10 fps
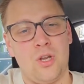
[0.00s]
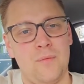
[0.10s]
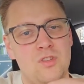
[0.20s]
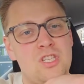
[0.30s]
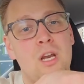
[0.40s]

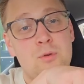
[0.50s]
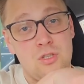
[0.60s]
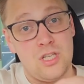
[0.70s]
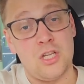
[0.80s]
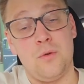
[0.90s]

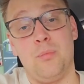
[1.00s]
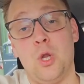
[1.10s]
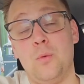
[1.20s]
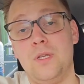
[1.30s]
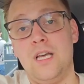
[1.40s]
description section
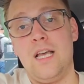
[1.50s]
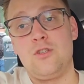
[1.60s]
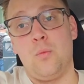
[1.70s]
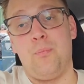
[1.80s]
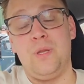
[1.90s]
below.
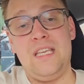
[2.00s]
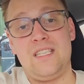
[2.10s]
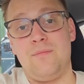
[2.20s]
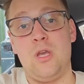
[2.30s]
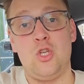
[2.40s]
So
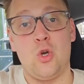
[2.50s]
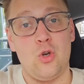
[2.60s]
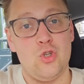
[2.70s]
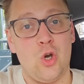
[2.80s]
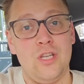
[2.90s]
please make sure
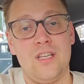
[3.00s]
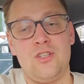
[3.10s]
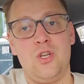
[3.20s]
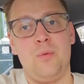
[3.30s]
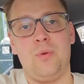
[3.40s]
you join this
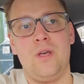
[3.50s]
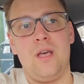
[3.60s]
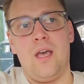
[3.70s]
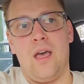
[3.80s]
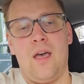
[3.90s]
group.
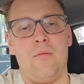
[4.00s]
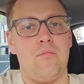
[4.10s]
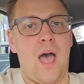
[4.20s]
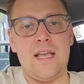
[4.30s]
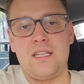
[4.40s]

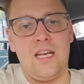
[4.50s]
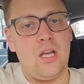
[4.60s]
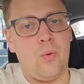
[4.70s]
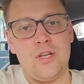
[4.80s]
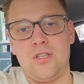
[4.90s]
Ask any
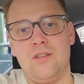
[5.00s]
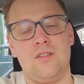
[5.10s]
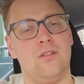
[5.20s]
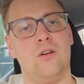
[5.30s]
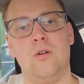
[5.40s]

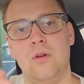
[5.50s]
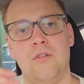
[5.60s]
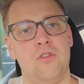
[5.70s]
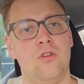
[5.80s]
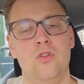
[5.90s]
questions, you know,
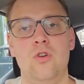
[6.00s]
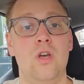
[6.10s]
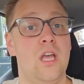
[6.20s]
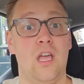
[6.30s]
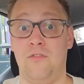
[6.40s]
if you're new,
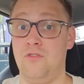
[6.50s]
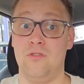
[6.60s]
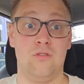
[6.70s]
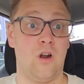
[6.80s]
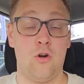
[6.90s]
if
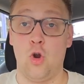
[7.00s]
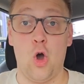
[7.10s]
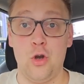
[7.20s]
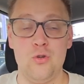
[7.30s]
you are not a new